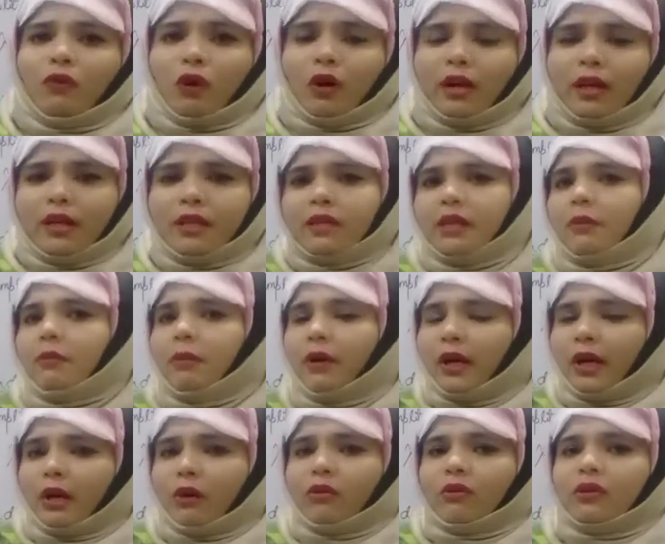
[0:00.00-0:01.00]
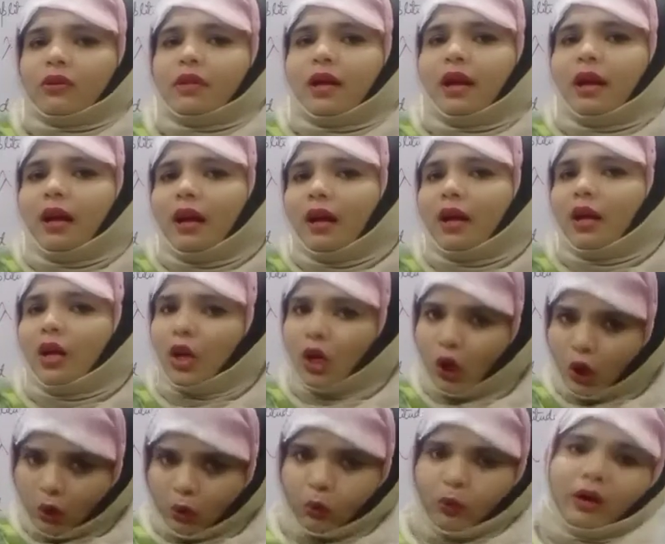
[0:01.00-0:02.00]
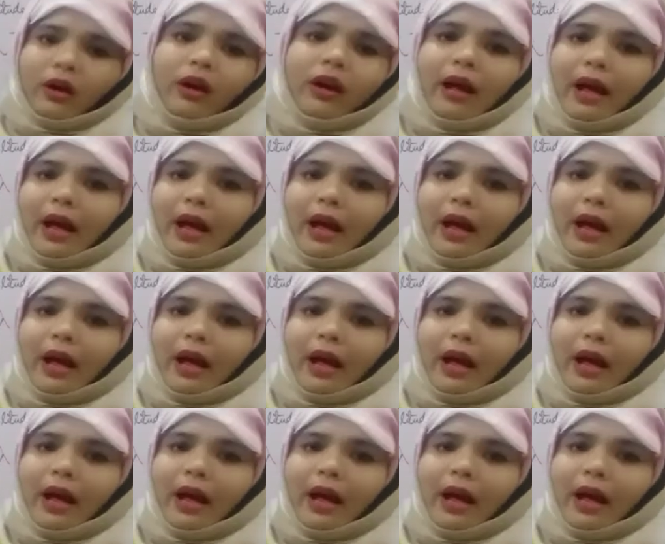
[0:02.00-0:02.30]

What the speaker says: voice produce the lower